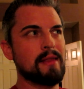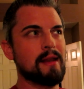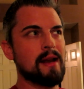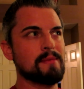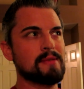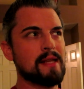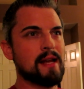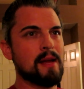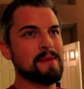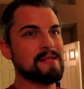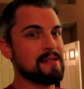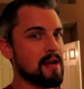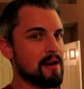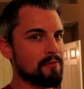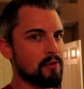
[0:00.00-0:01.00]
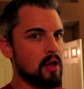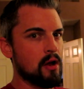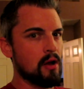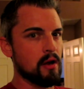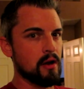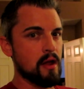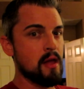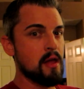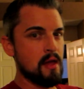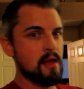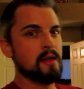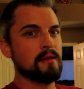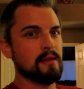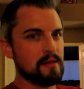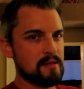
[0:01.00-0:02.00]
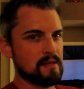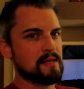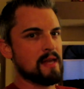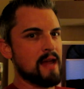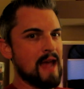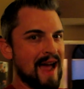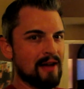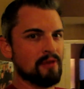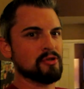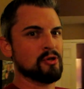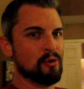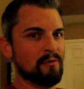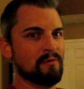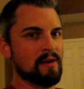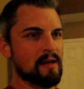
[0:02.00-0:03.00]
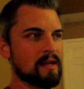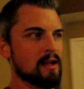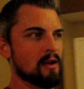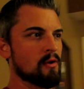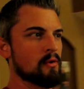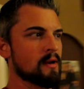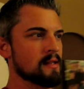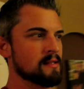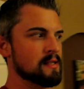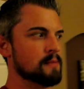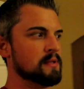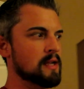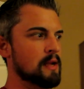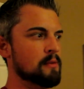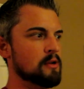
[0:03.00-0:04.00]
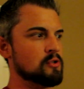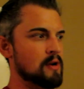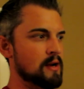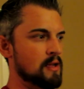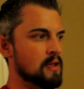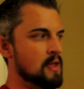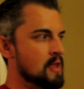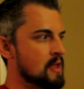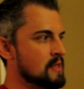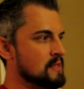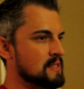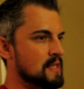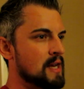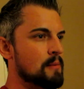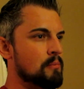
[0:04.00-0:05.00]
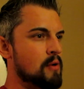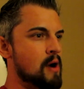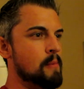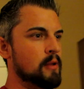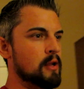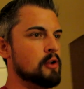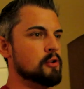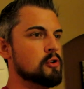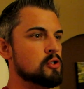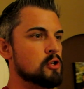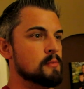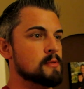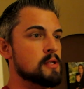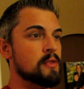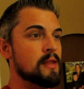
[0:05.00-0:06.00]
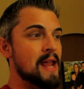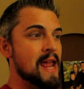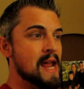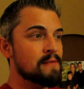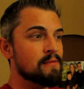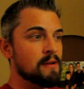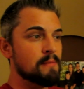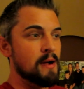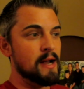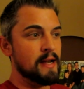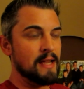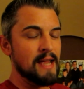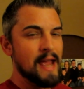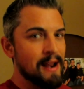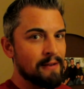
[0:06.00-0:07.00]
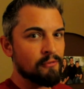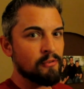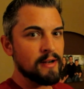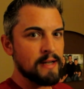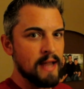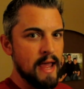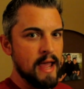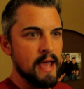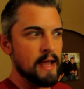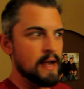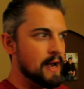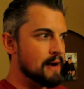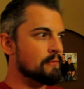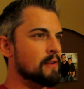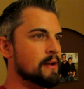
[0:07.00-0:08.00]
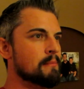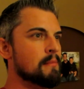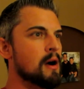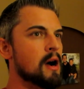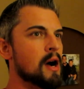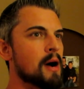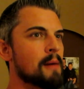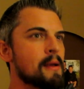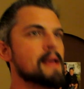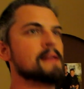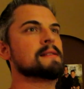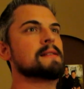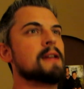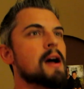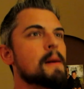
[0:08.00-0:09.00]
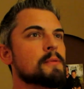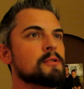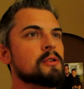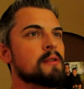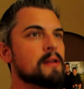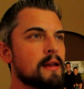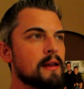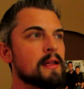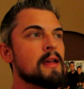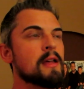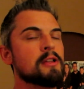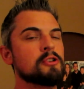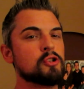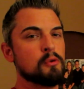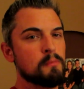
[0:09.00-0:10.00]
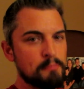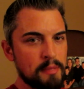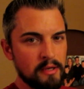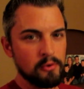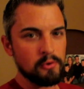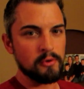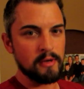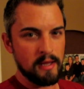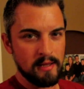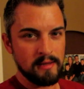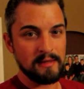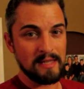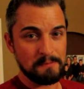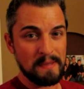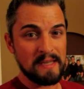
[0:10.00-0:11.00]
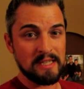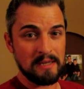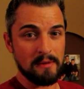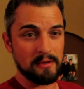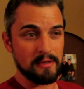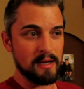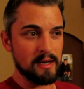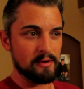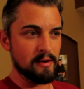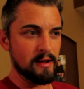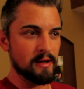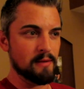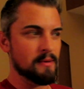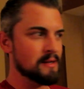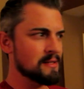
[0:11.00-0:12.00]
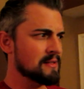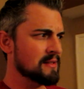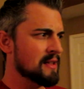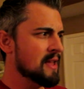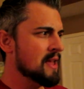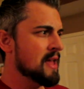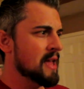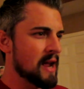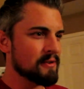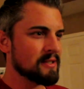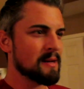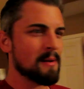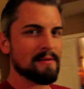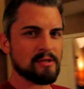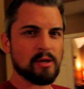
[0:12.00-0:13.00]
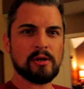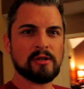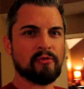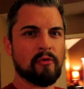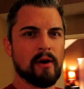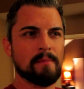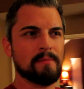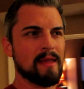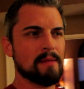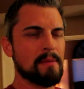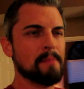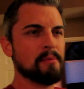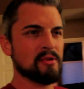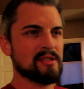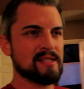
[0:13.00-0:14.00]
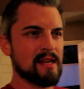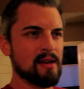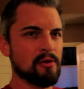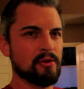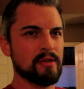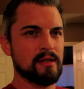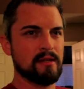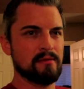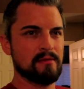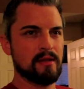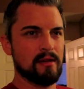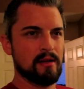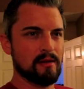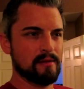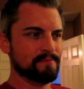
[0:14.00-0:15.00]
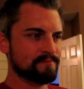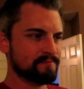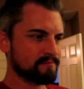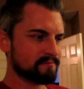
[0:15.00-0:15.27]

that I'm setting up. It's not a vlog. This is a how to video, and it's something I'm going to try to set up properly on YouTube so that everybody, every dad, every mom has the opportunity to build this pitching mound that I created. Because every time I've searched for it, that people sell the, the,